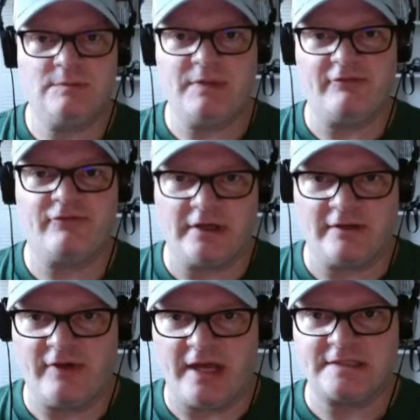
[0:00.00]
to be a
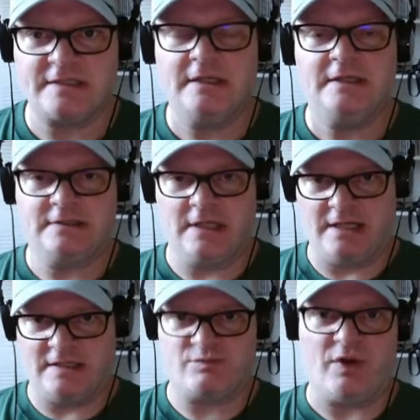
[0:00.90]
friendly face
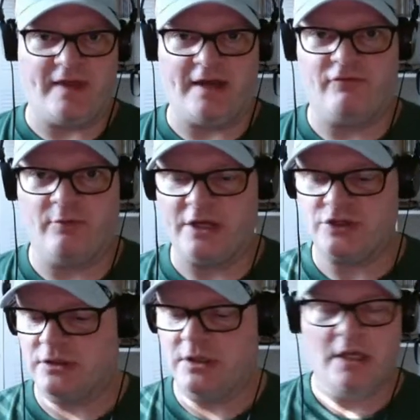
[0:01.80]
and to spread that
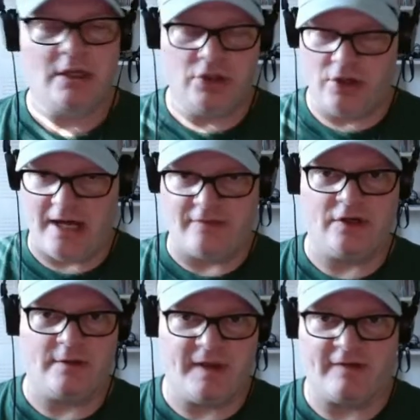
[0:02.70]
information. You're not
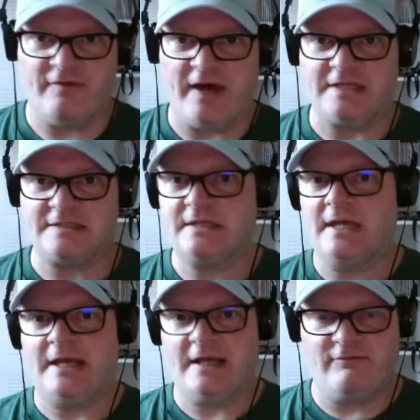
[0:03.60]
there to pick
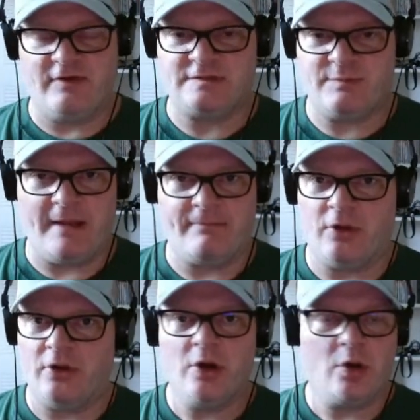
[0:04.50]
fights, convince
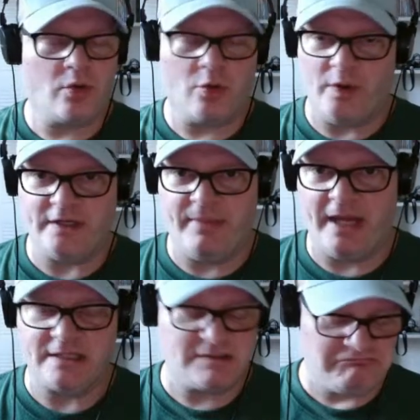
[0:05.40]
people, or win
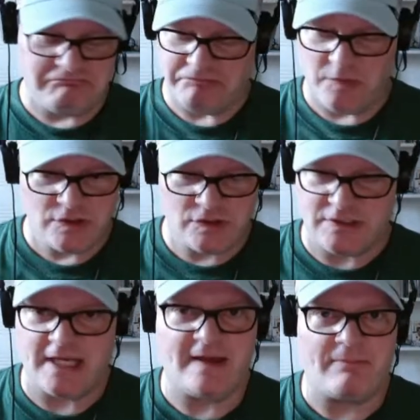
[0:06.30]
debates. So
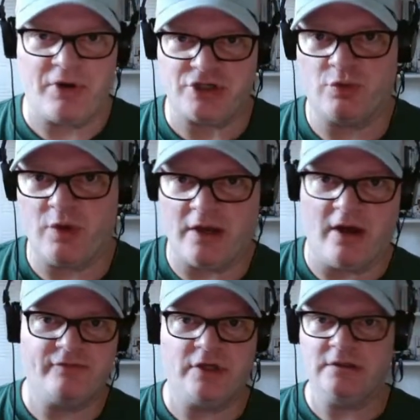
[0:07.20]
take that pressure right
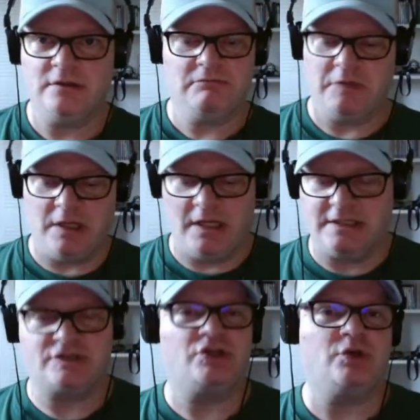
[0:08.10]
off you. It
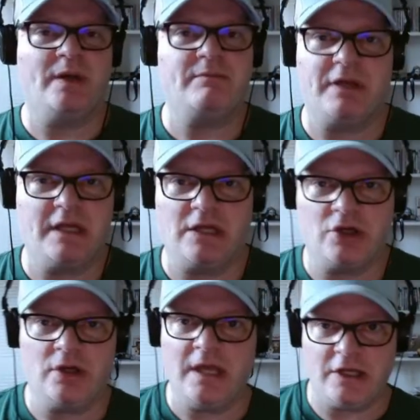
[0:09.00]
doesn't do anybody
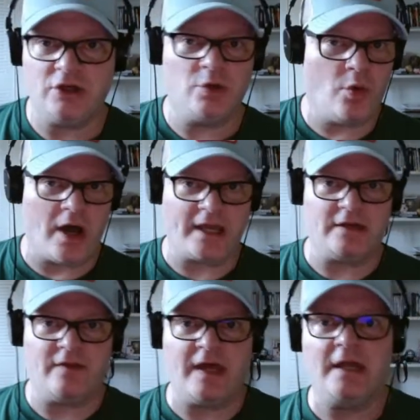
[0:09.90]
any good to walk
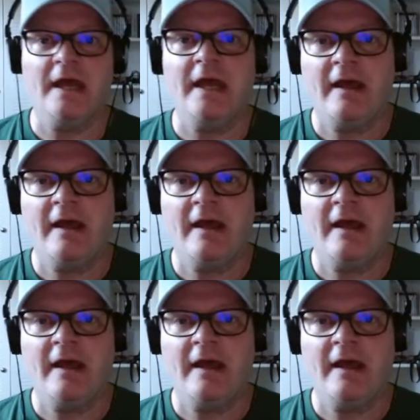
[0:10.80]
into that.